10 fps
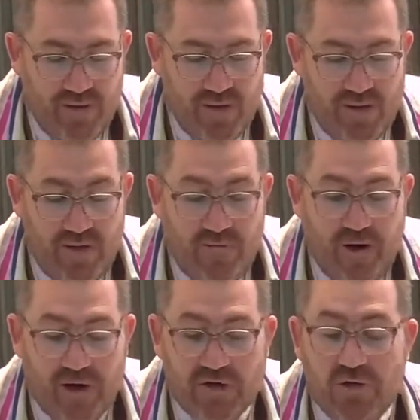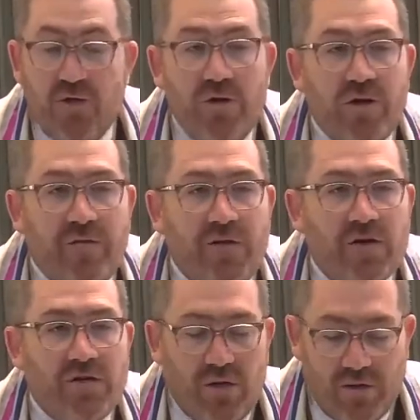If we are too
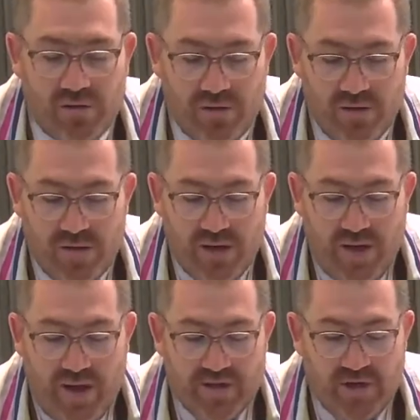universal and